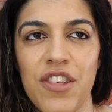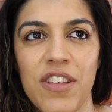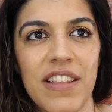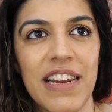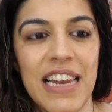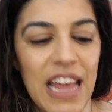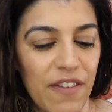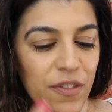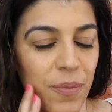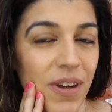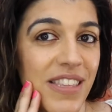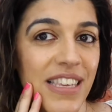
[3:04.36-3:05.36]
just left
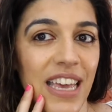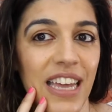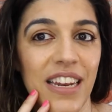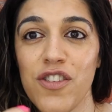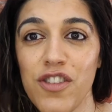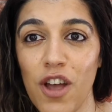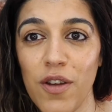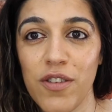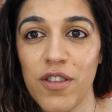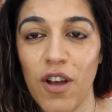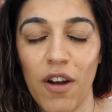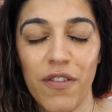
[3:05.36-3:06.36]
my skin so
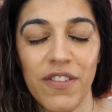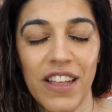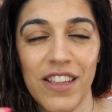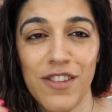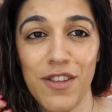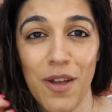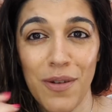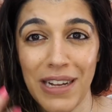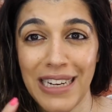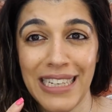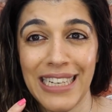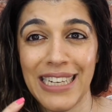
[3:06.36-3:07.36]
soft and so
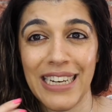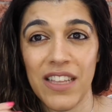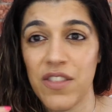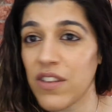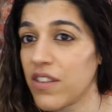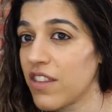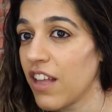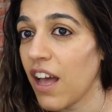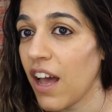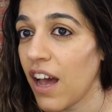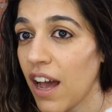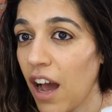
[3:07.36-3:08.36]
clean. And just
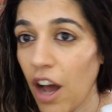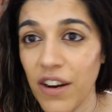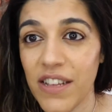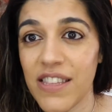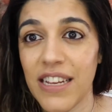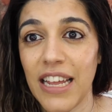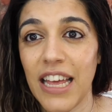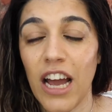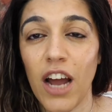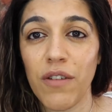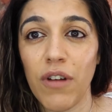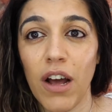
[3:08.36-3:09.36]
honestly,
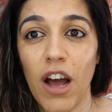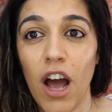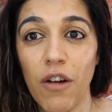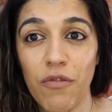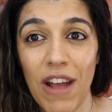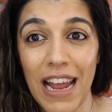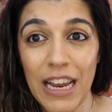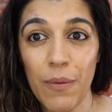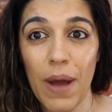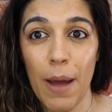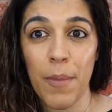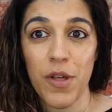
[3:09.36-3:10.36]
I rarely
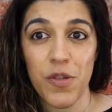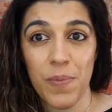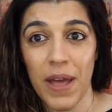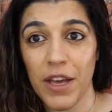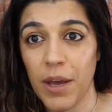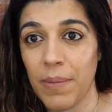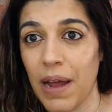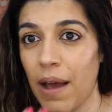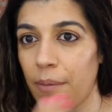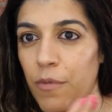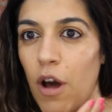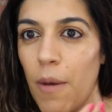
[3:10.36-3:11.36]
wear much makeup
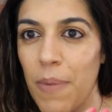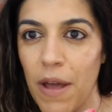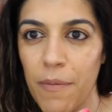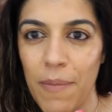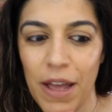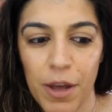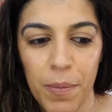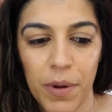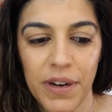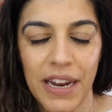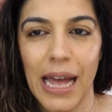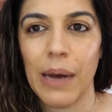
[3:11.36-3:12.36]
now. I've got a bit of makeup
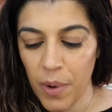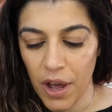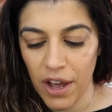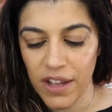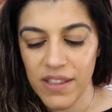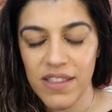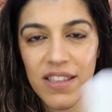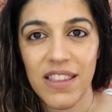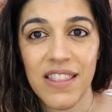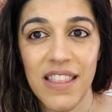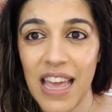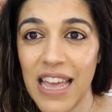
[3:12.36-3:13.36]
on now, but
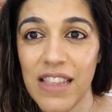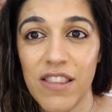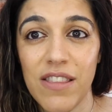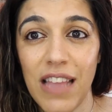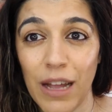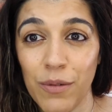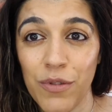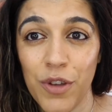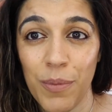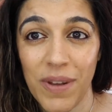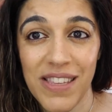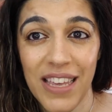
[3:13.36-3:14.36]
it's down
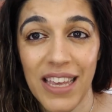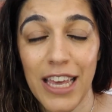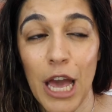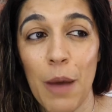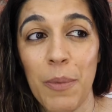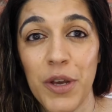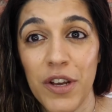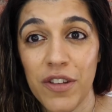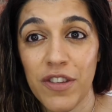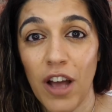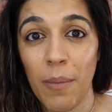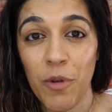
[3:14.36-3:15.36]
to my skincare
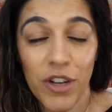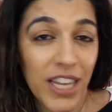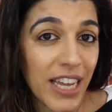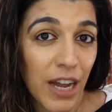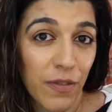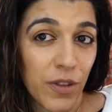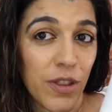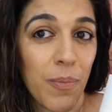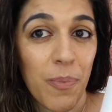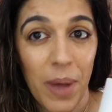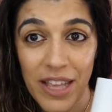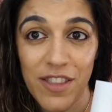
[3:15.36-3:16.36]
because I'm looking after the
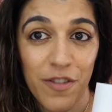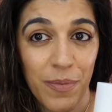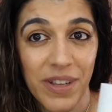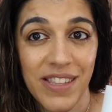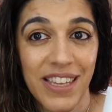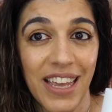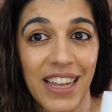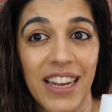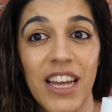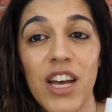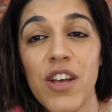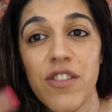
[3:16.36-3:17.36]
base of my skin
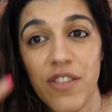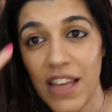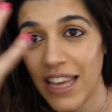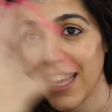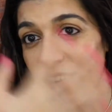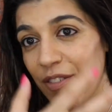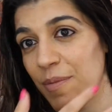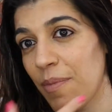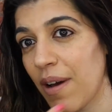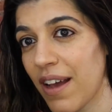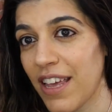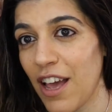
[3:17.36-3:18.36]
so that it gives
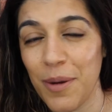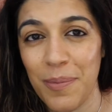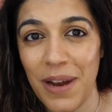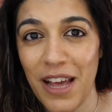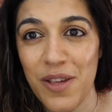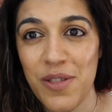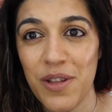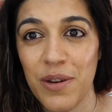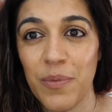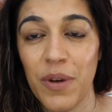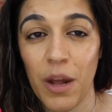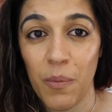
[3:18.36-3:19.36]
my
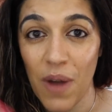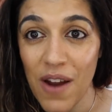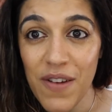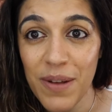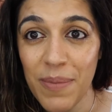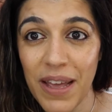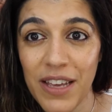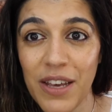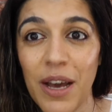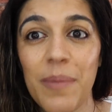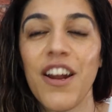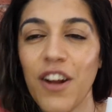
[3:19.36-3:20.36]
complexion, when I'm wearing
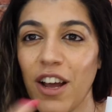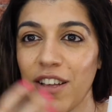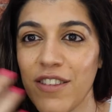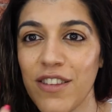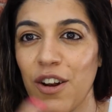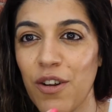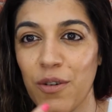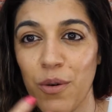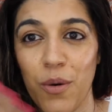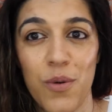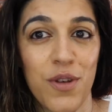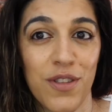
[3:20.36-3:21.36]
makeup, a nice look,
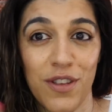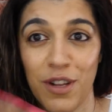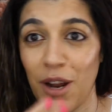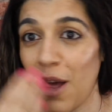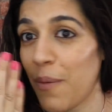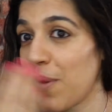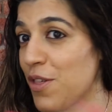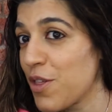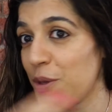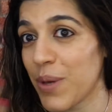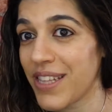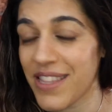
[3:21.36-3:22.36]
gorgeous glow,
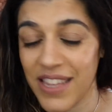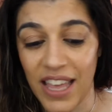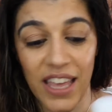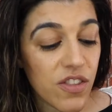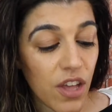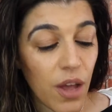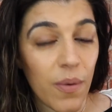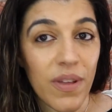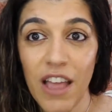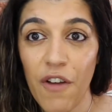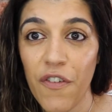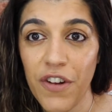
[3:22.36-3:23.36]
which you can see. So
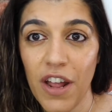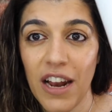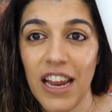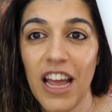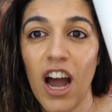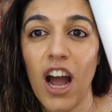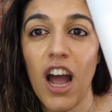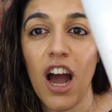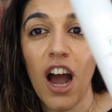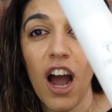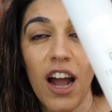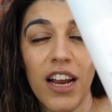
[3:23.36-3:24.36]
definitely I
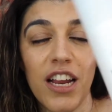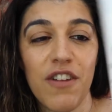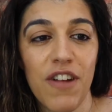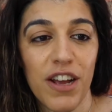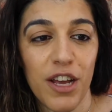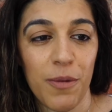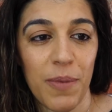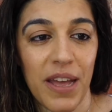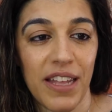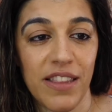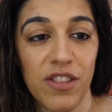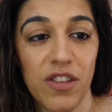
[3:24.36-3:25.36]
highly
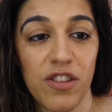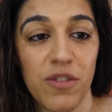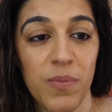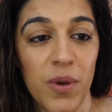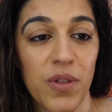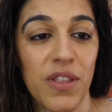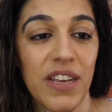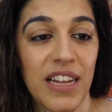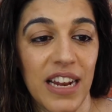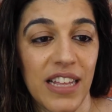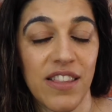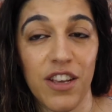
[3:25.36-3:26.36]
recommend the smoothing
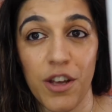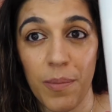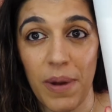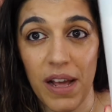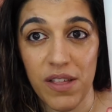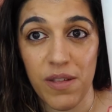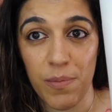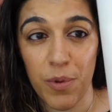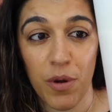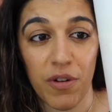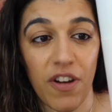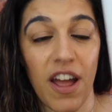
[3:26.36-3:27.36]
cleanser complexion
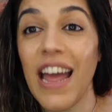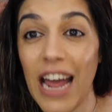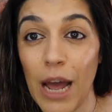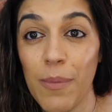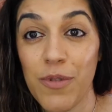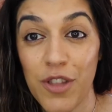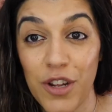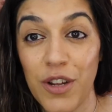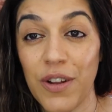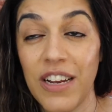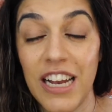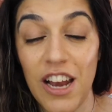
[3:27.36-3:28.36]
purifier. I
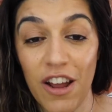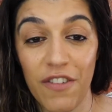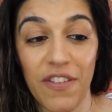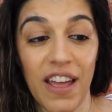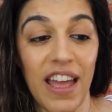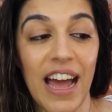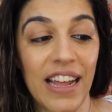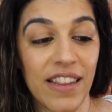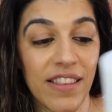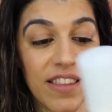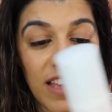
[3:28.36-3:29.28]
absolutely love it, and